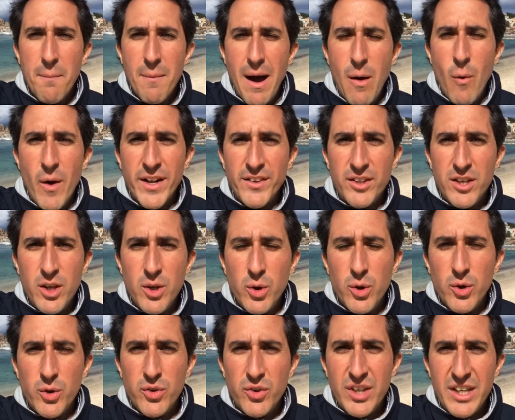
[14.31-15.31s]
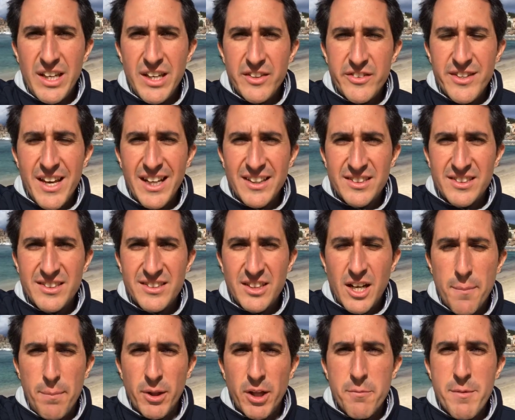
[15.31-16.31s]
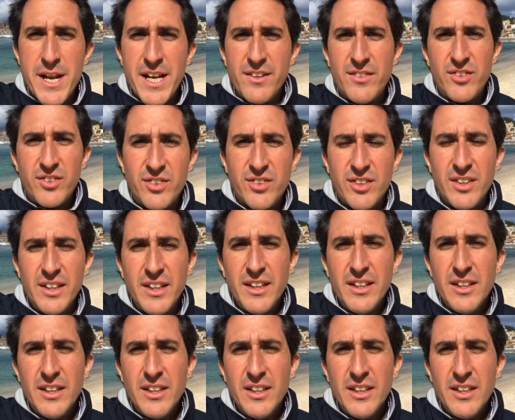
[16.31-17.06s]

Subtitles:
I wanted to use these next couple of minutes